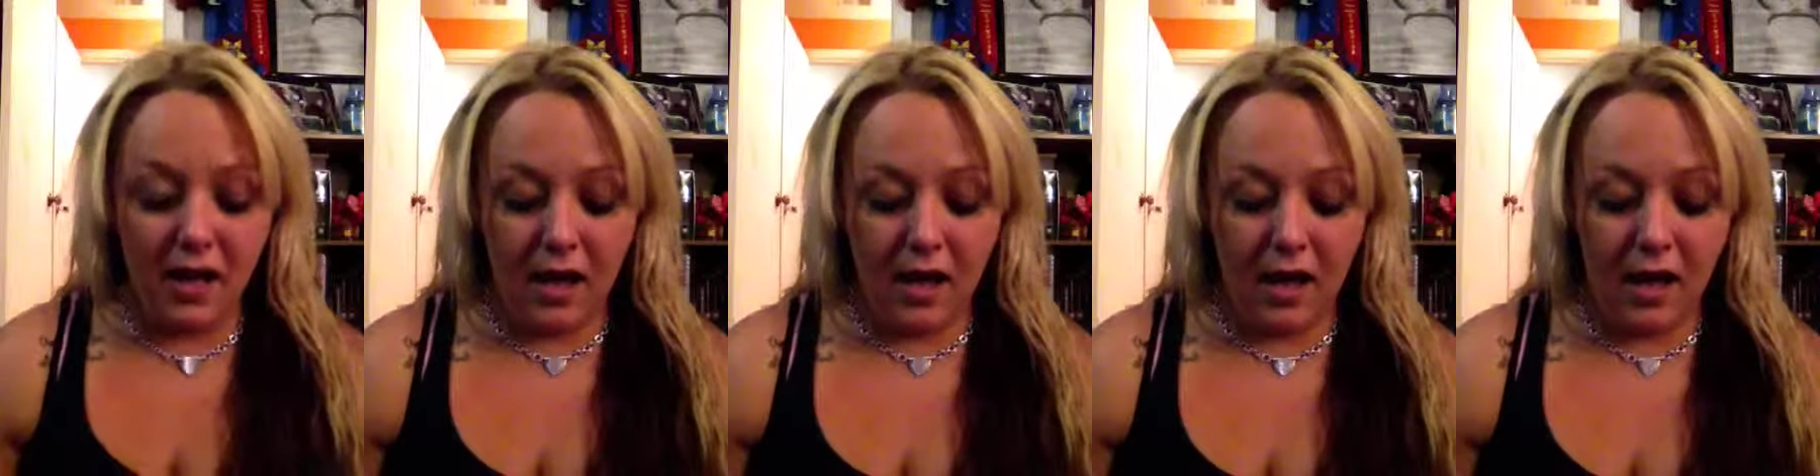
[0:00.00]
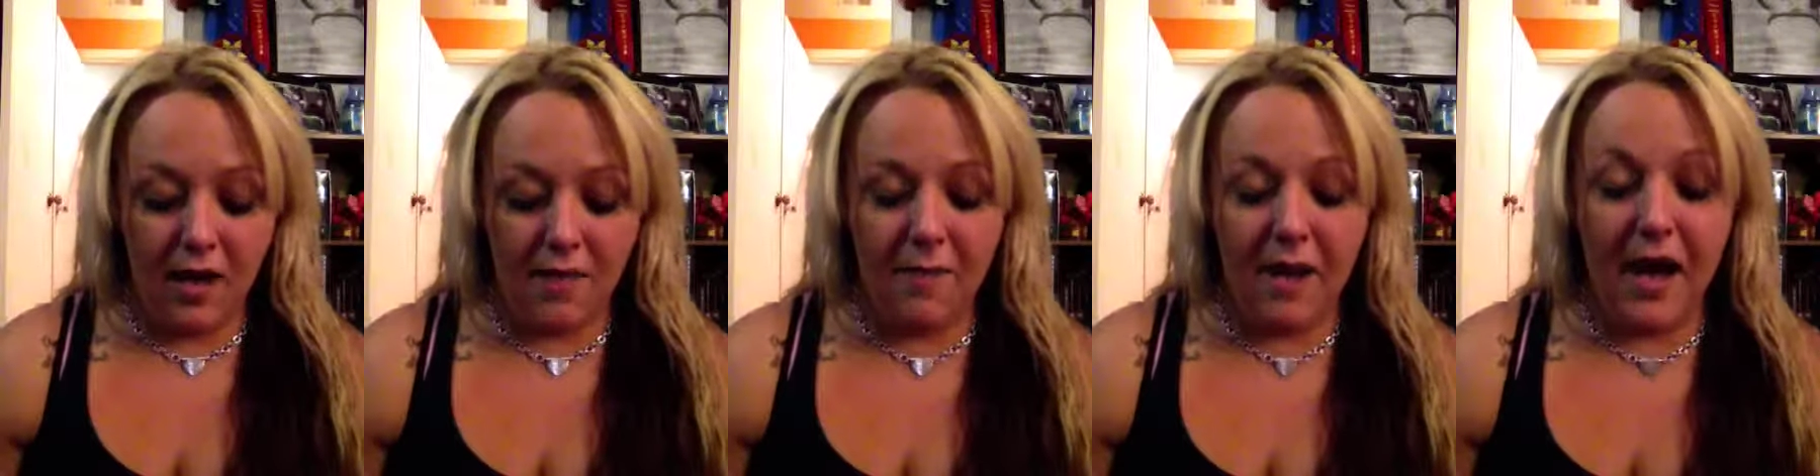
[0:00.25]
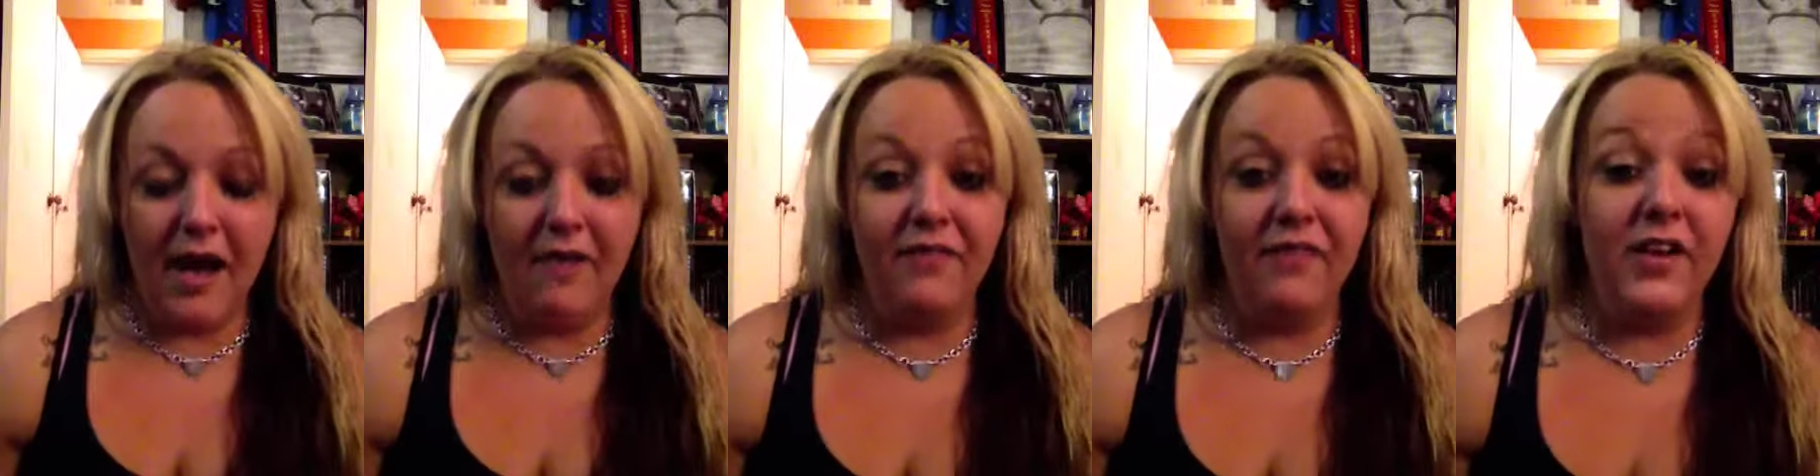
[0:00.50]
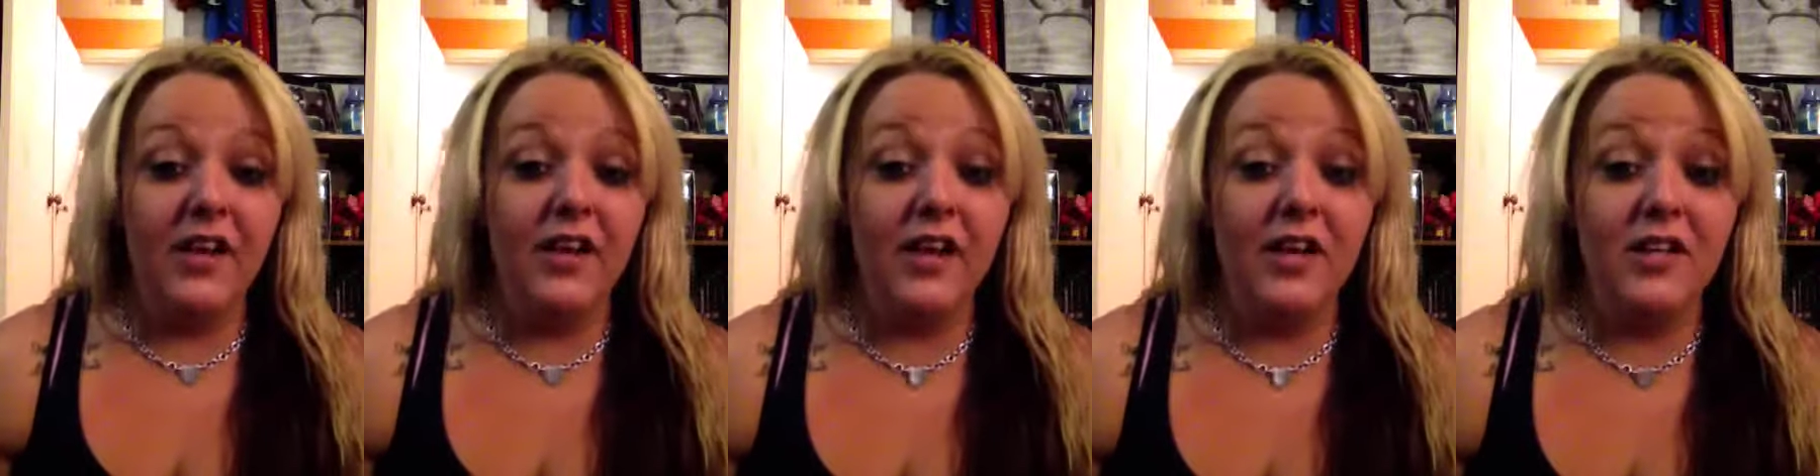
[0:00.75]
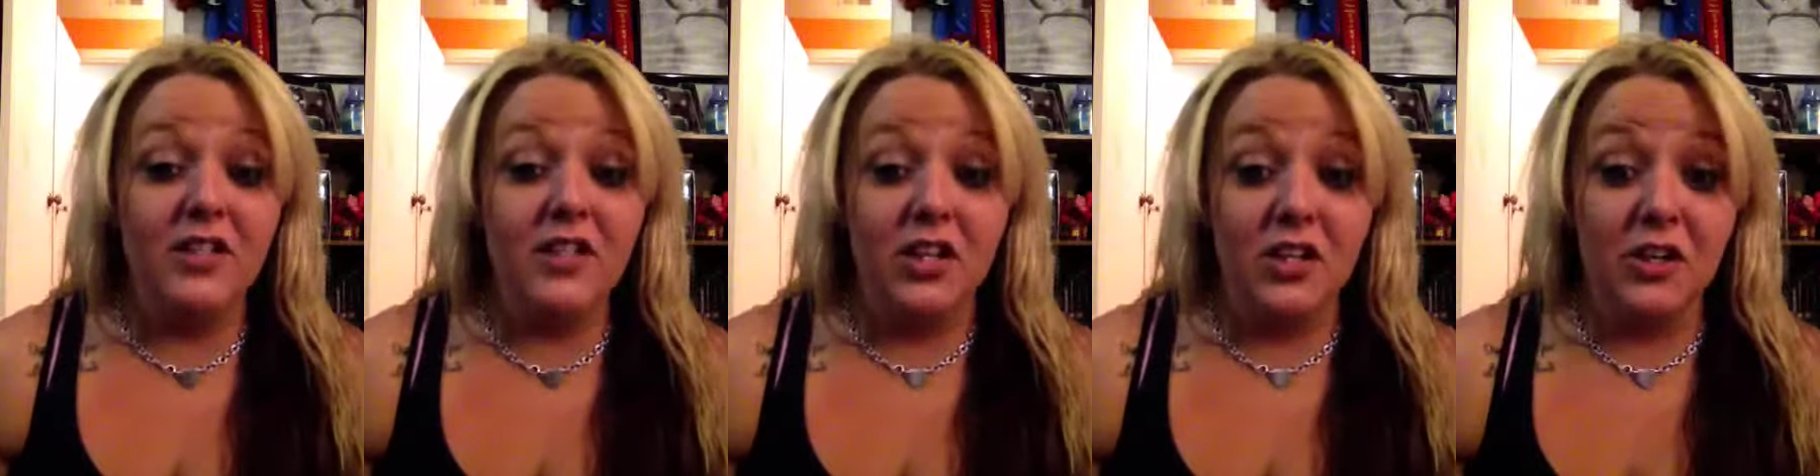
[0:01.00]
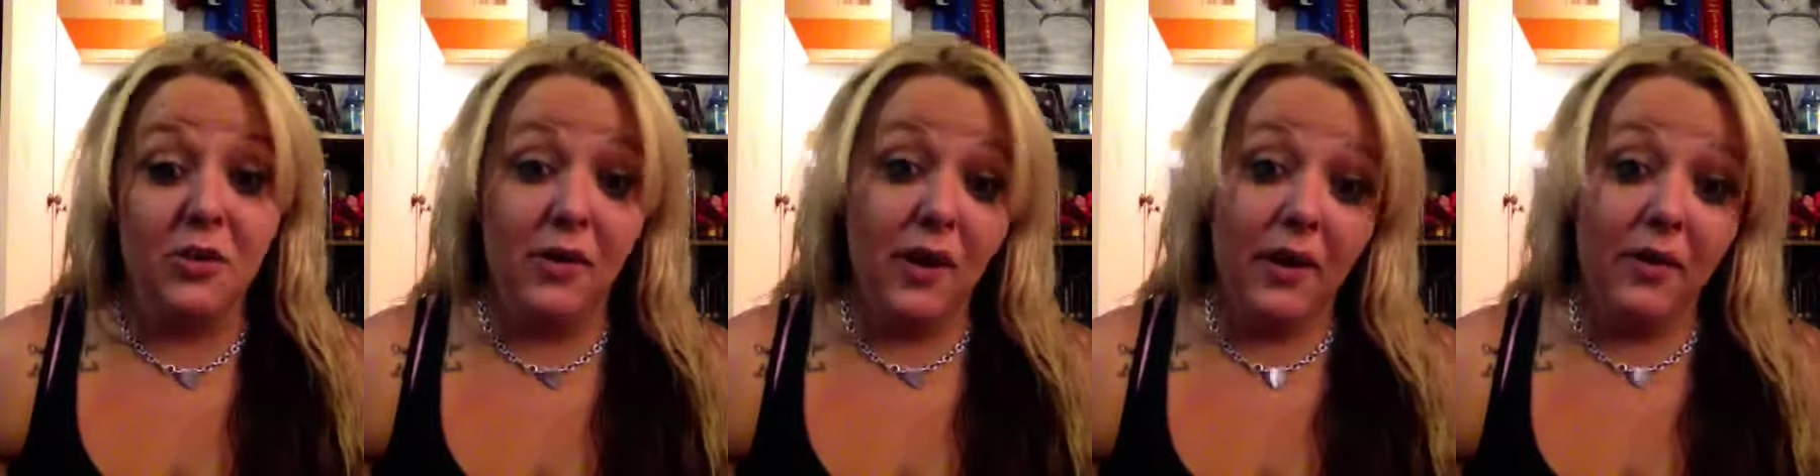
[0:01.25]
I figured I'd show
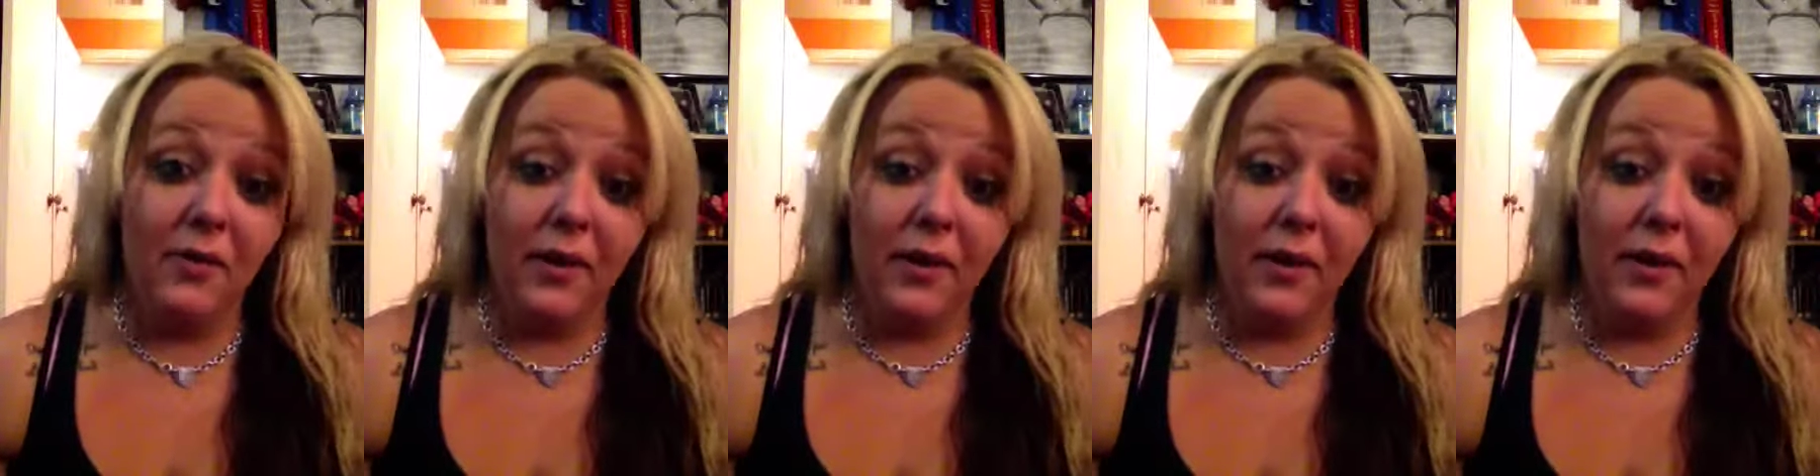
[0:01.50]
you how